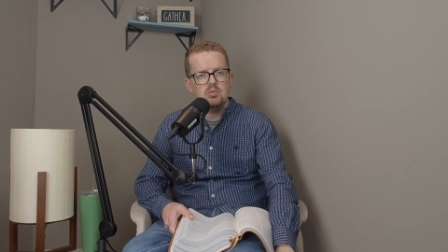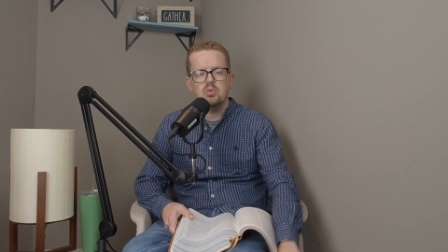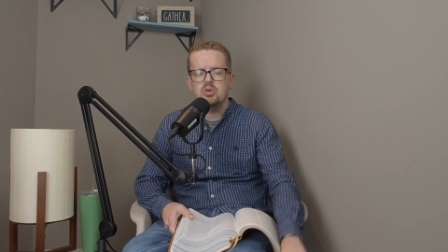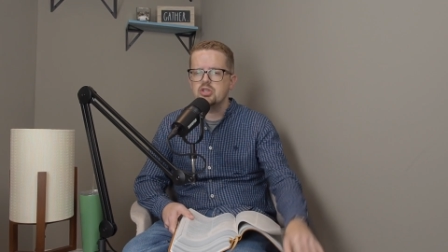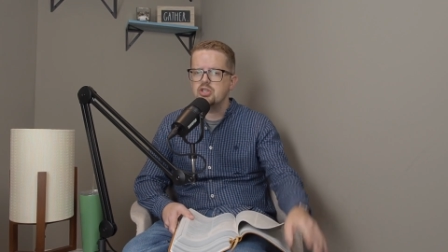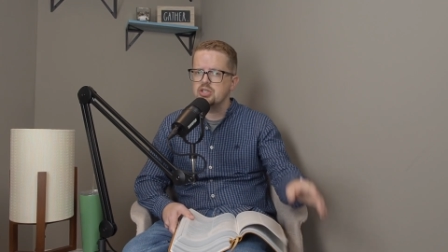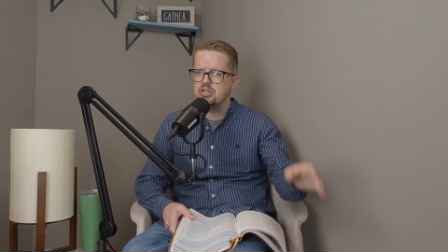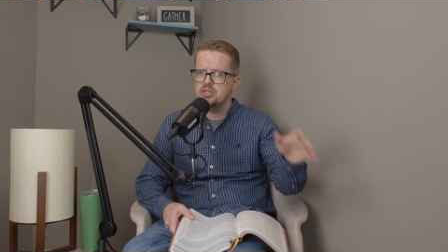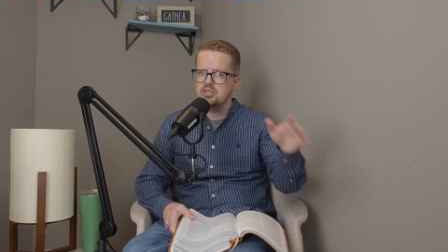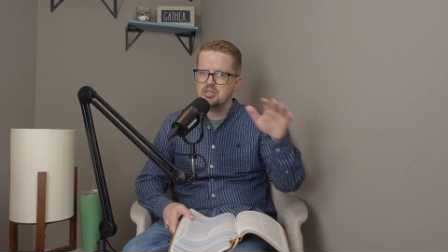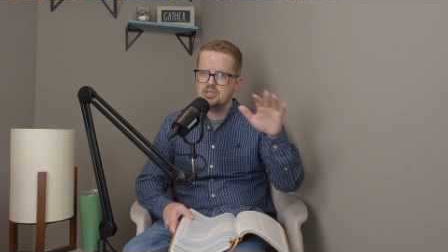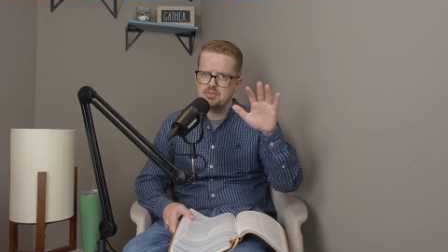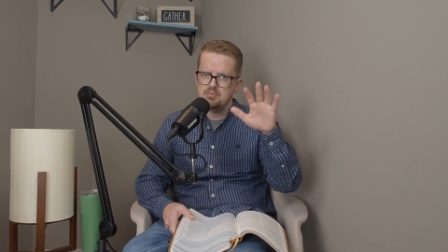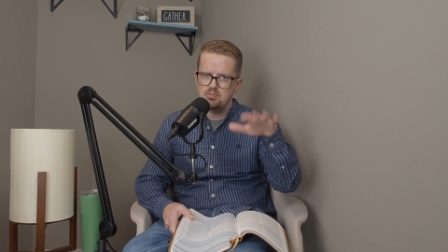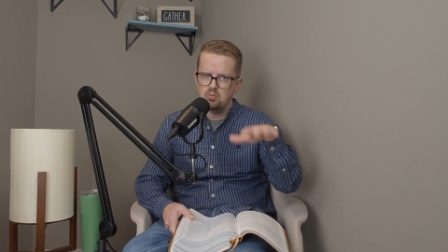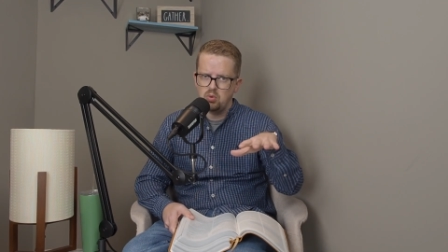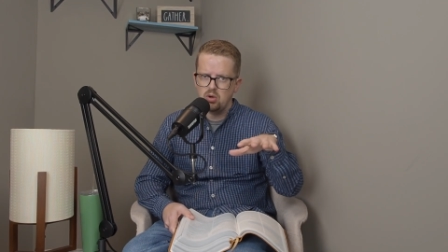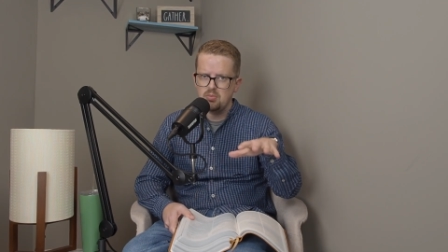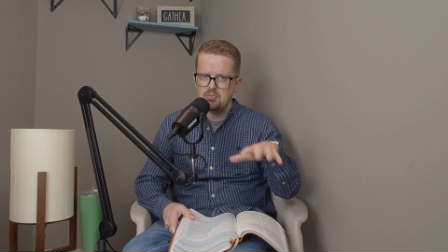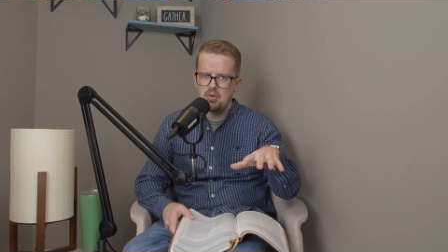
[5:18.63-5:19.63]
which is
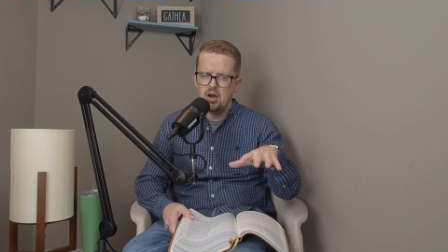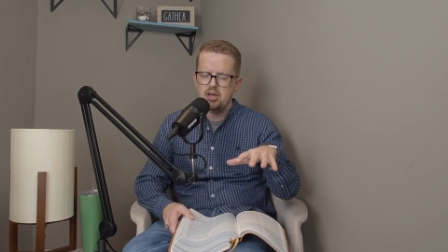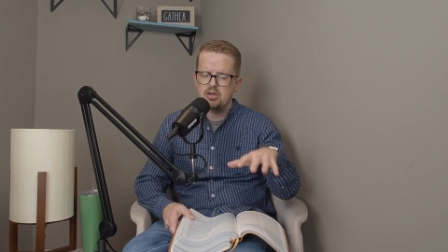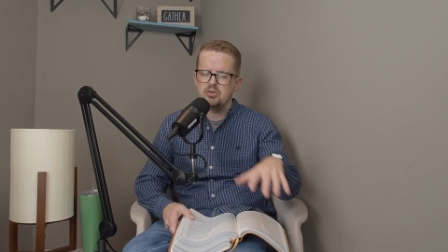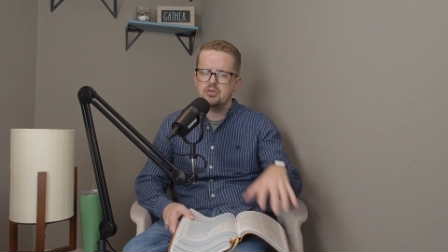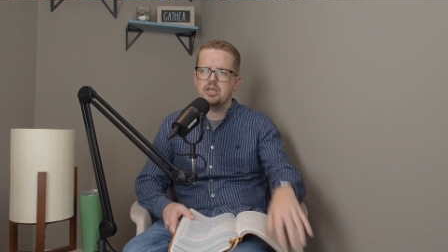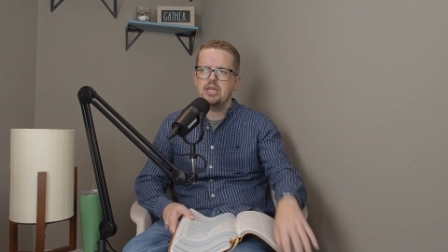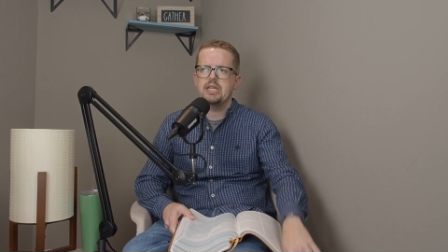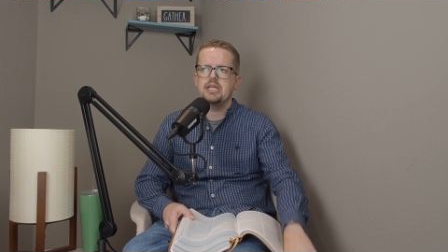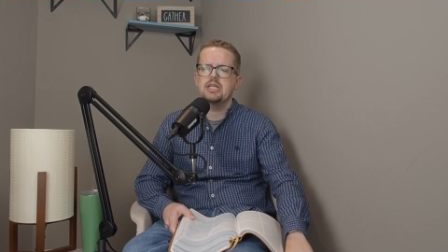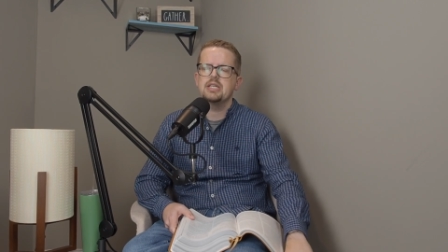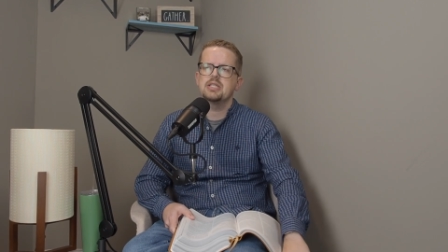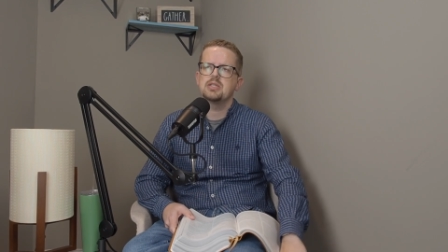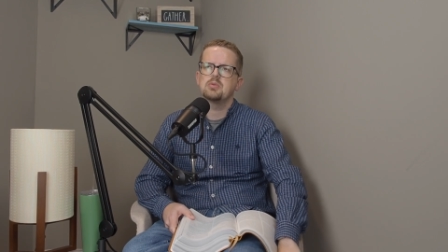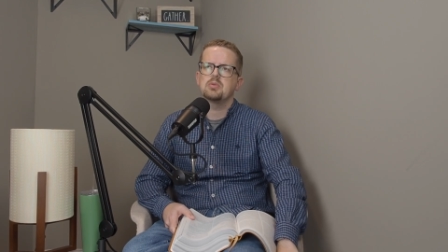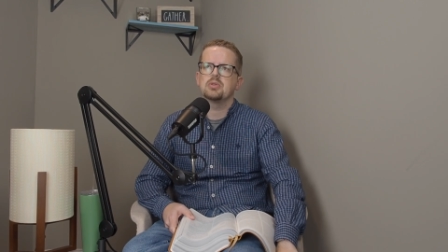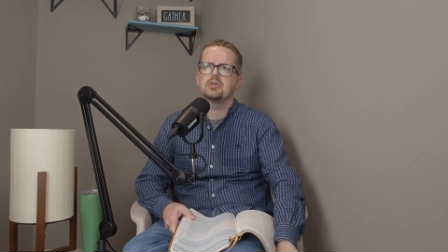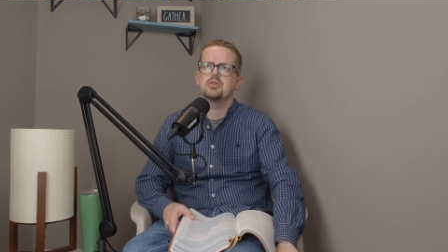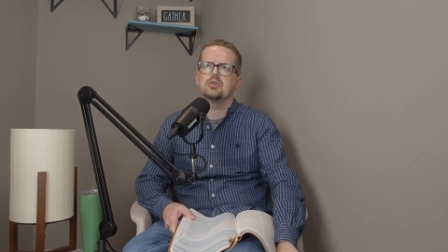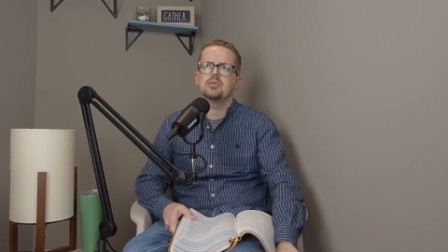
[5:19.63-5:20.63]
where modern-day
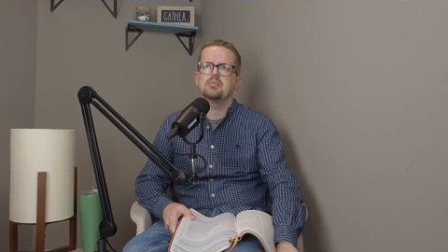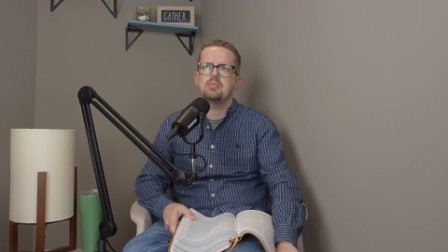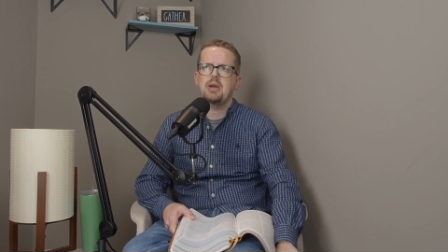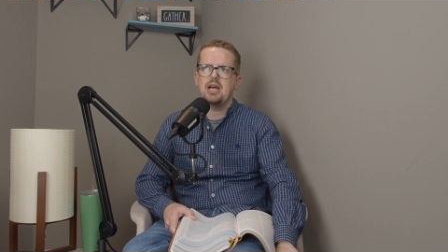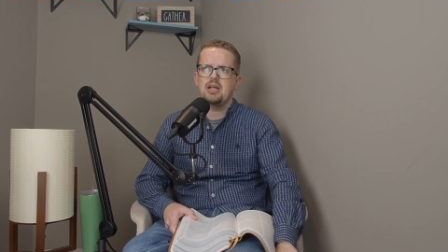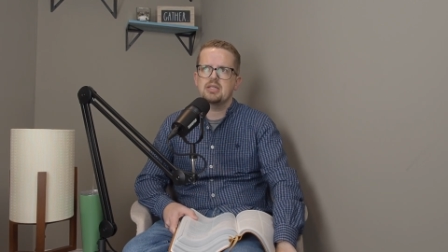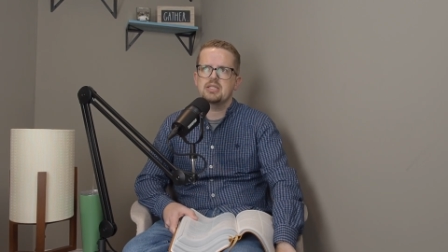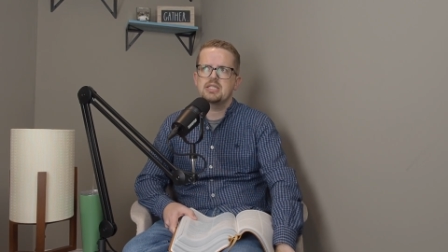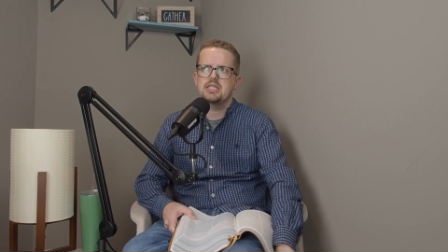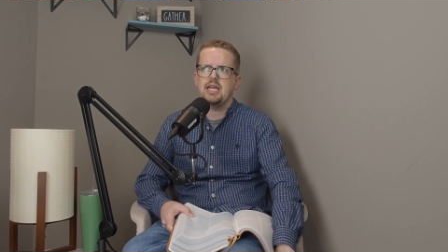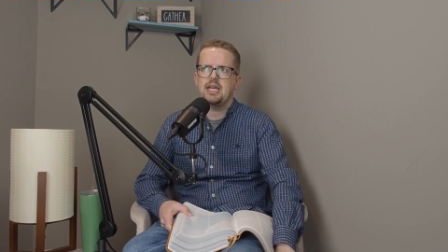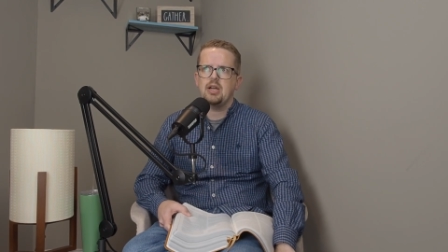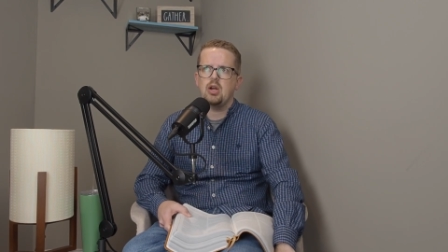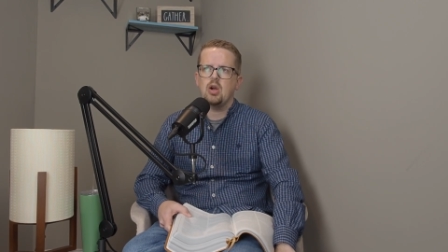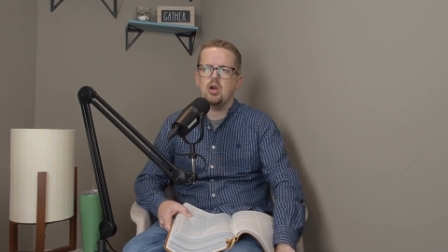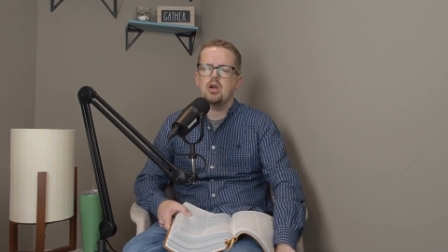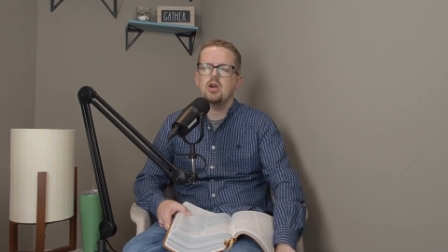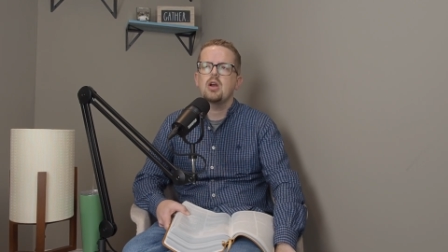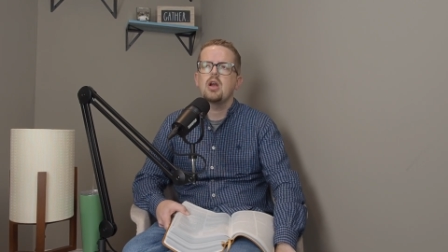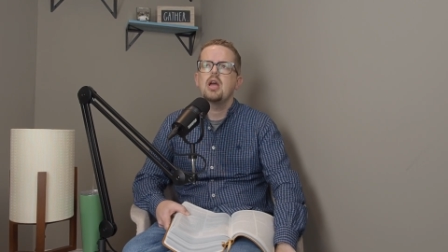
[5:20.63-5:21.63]
Israel and Palestine
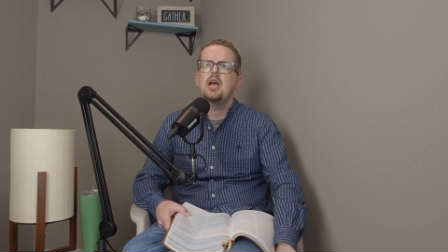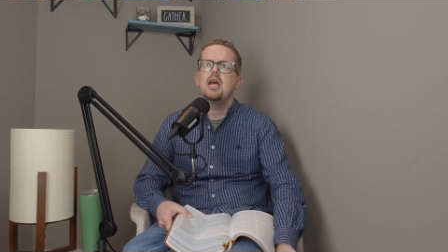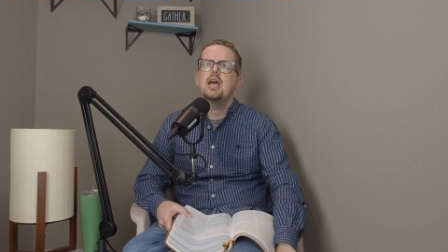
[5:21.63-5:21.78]
are.